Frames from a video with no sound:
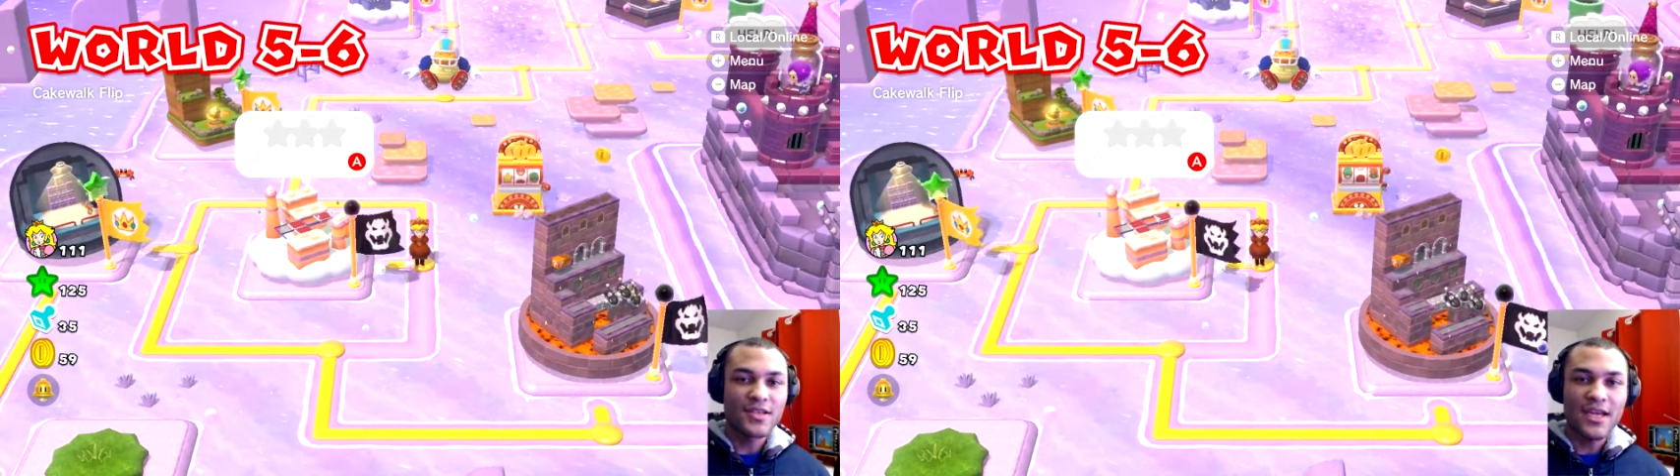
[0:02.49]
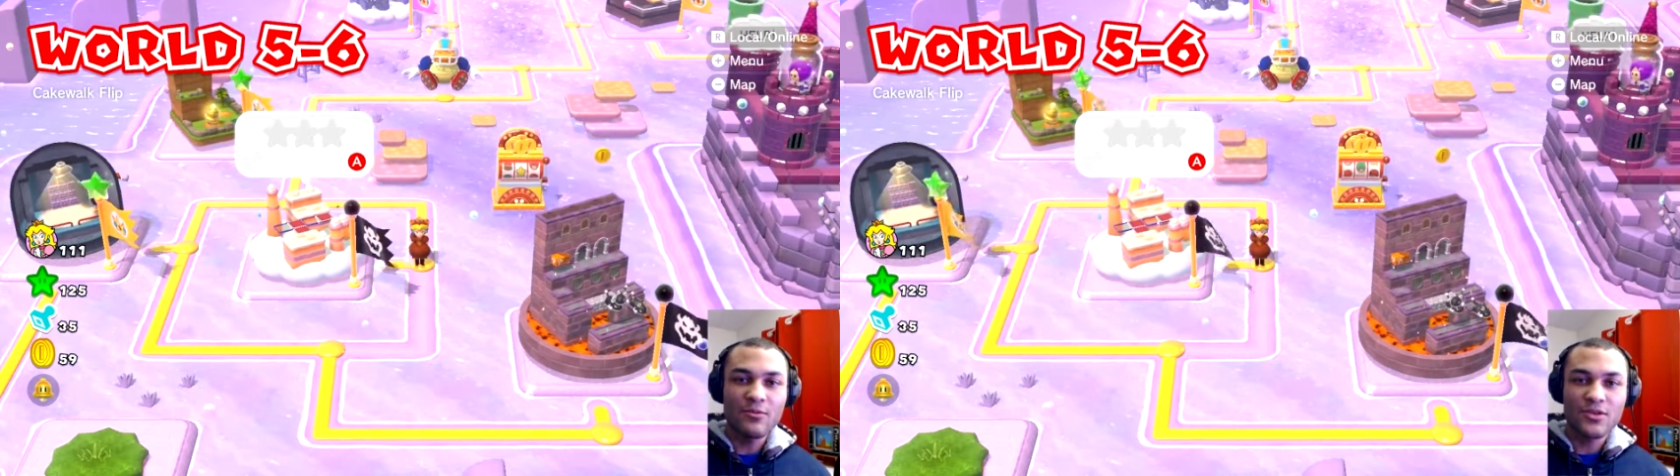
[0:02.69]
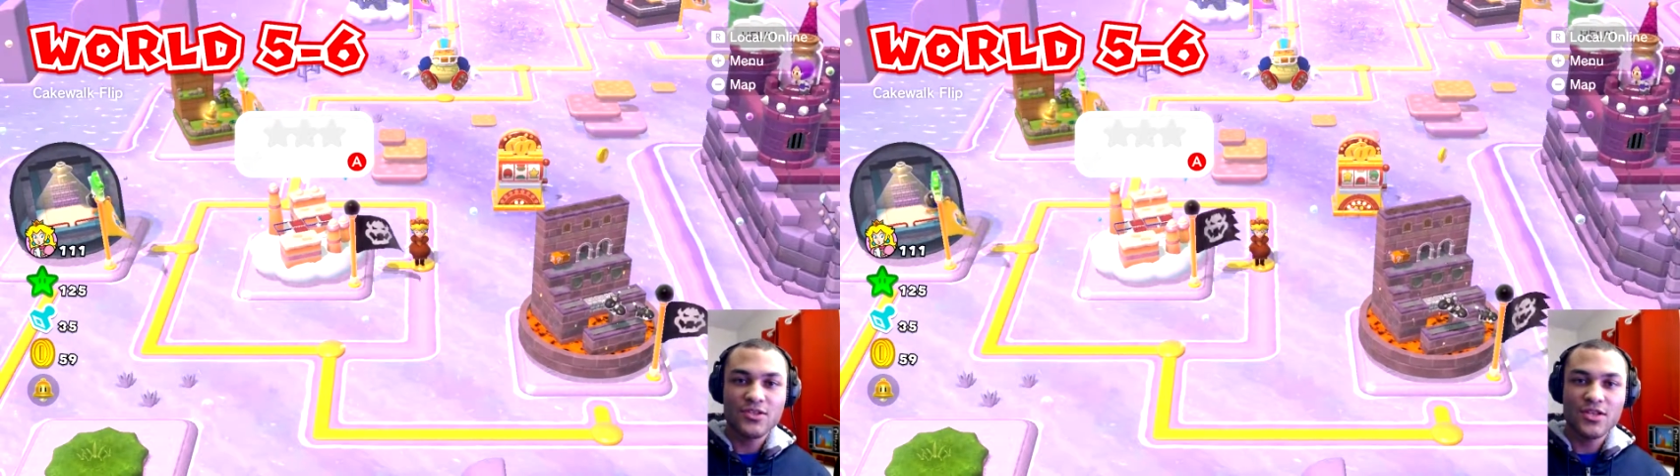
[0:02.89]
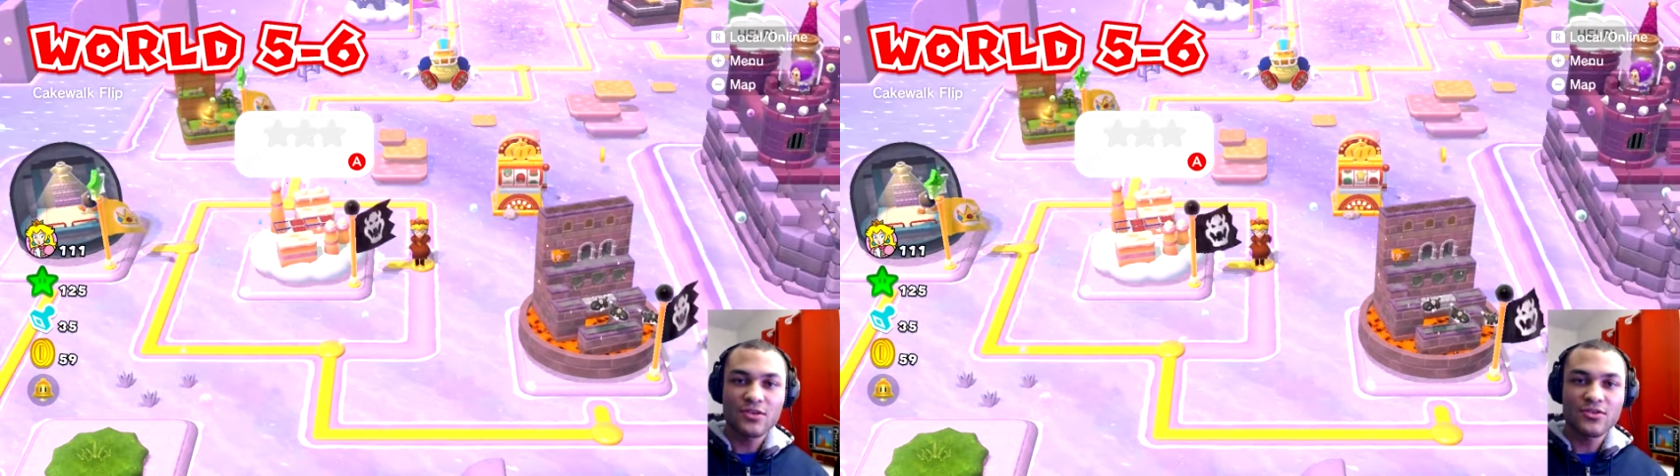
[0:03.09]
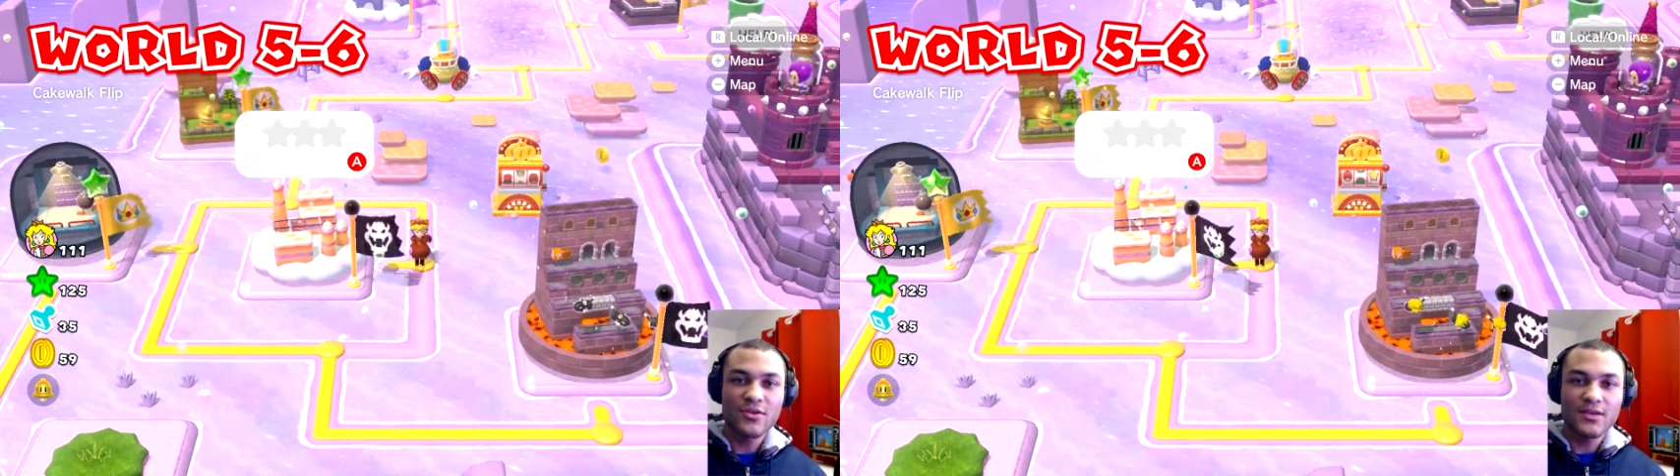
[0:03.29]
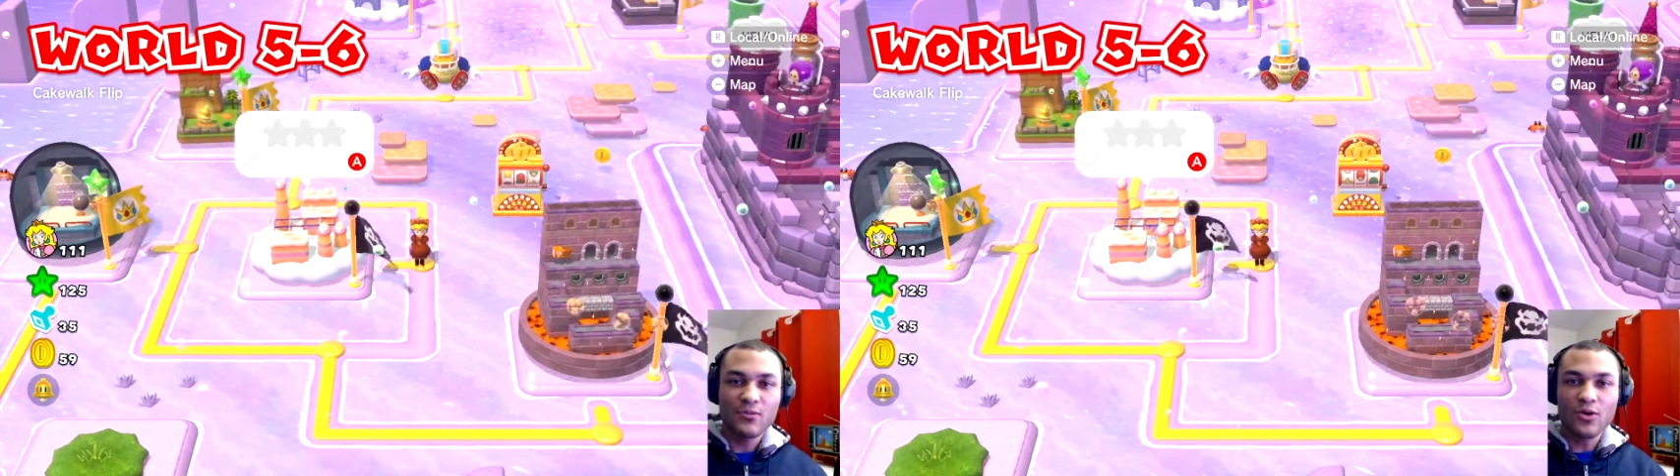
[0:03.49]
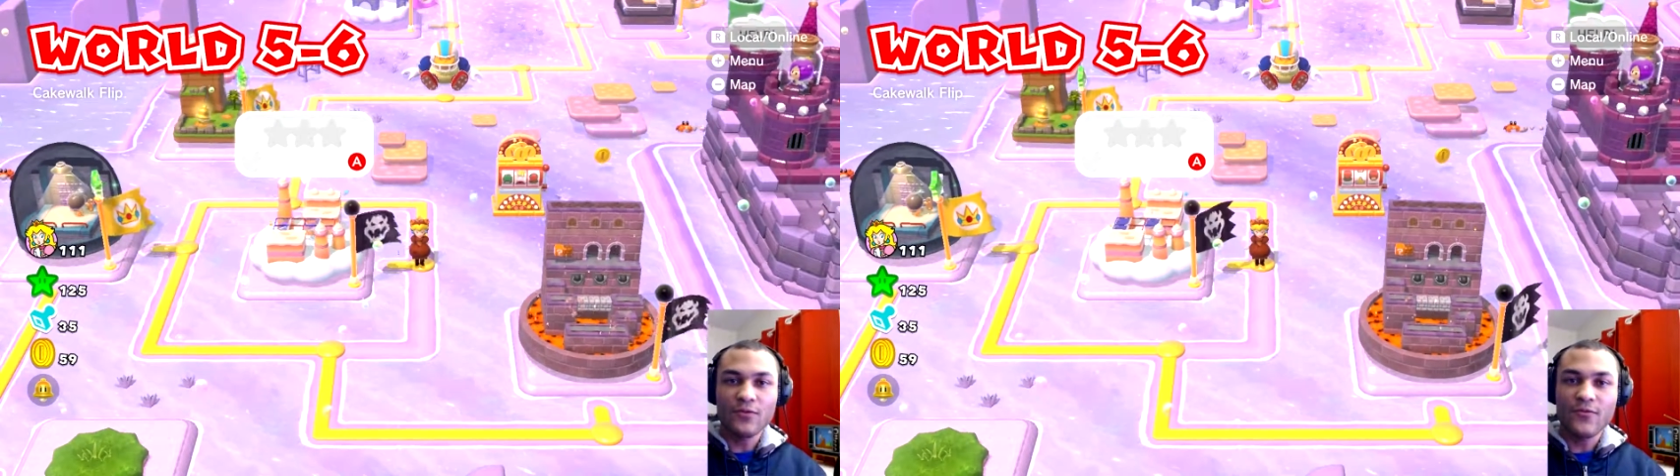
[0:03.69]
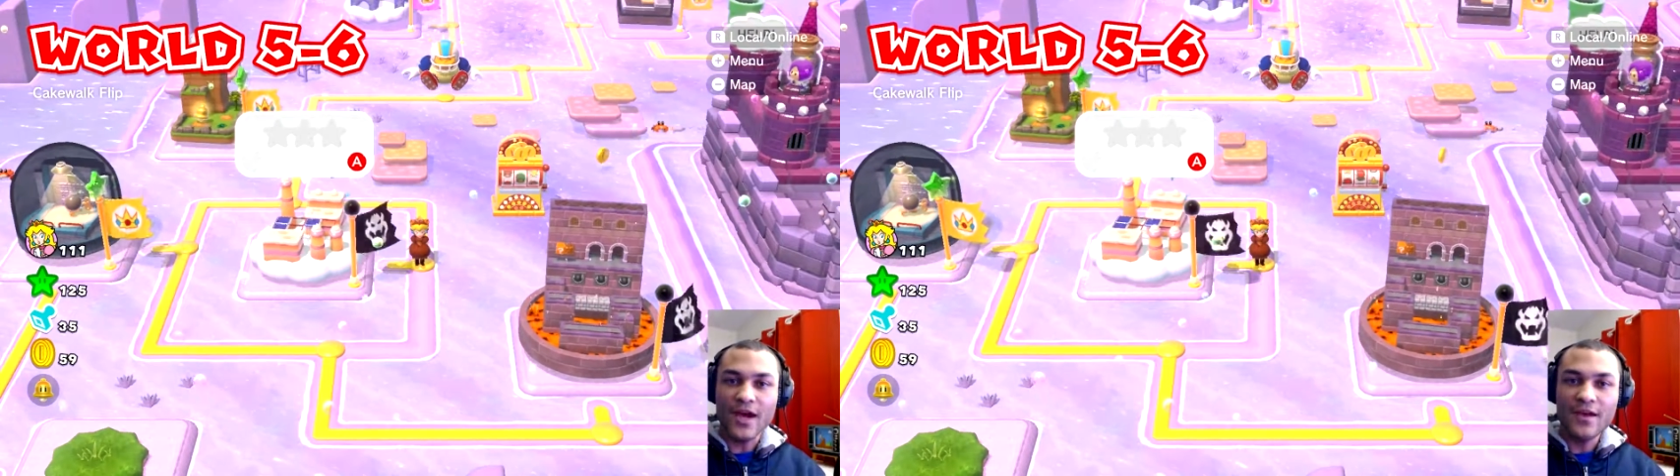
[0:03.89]
Today we're still doing
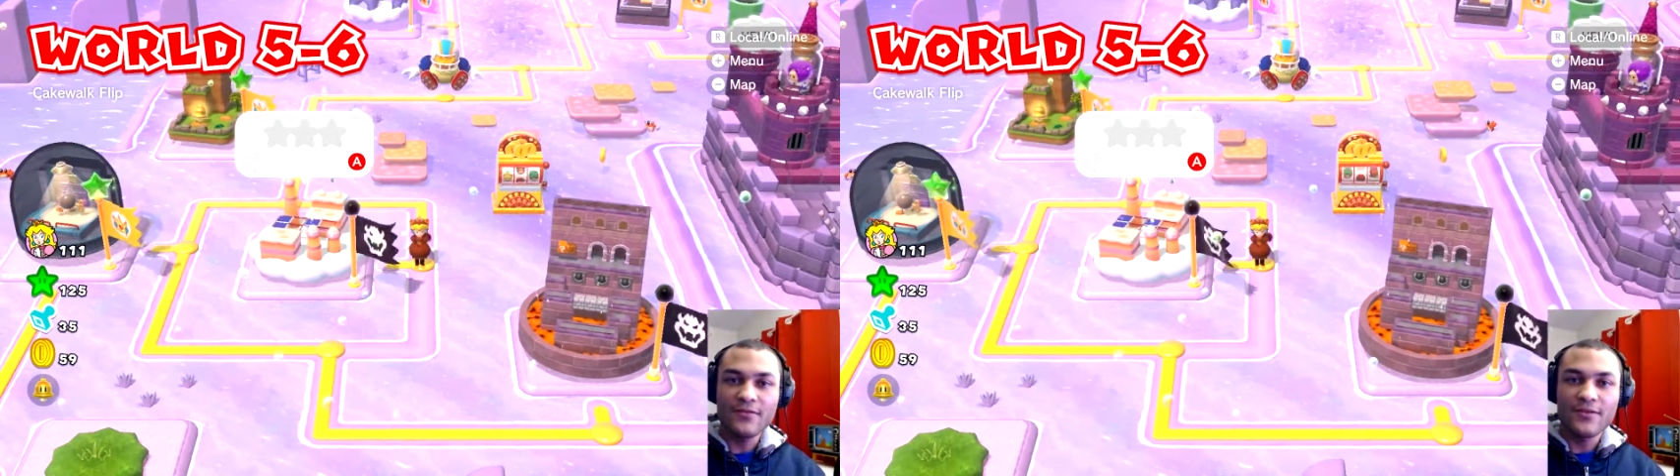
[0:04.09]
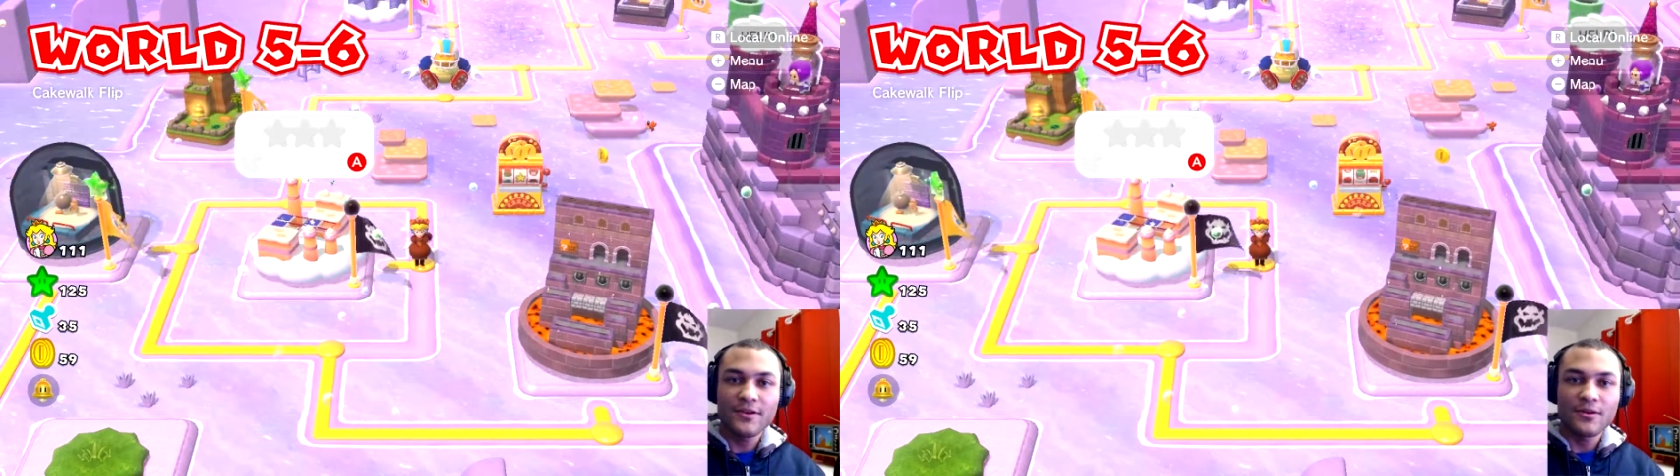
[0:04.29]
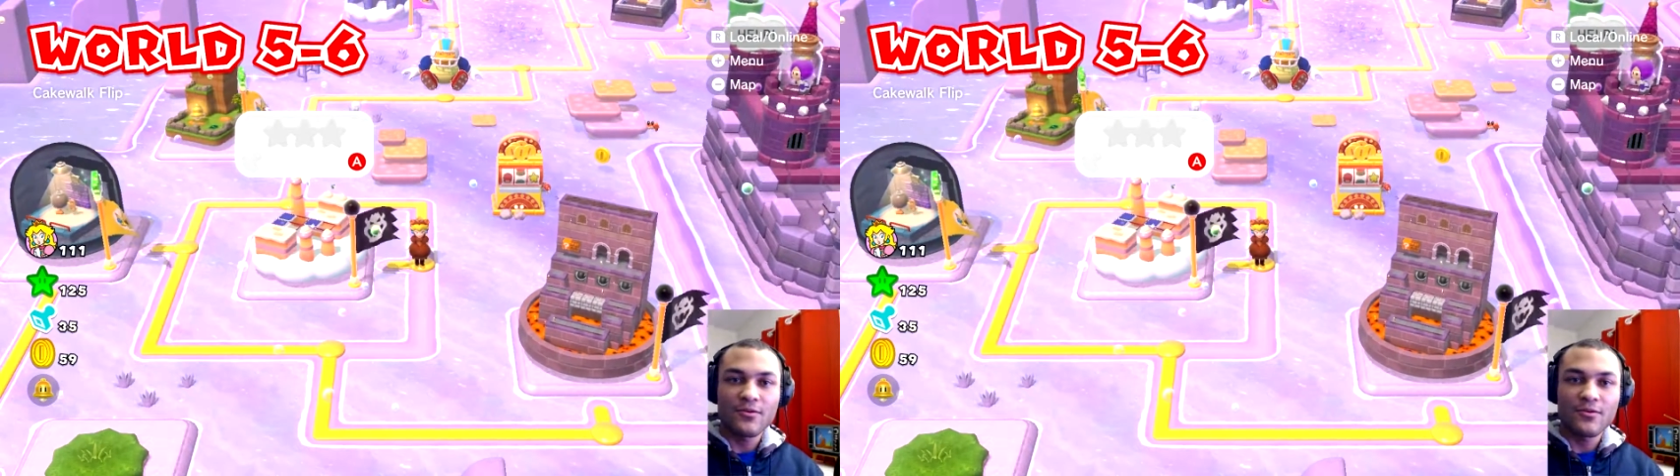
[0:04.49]
World 5.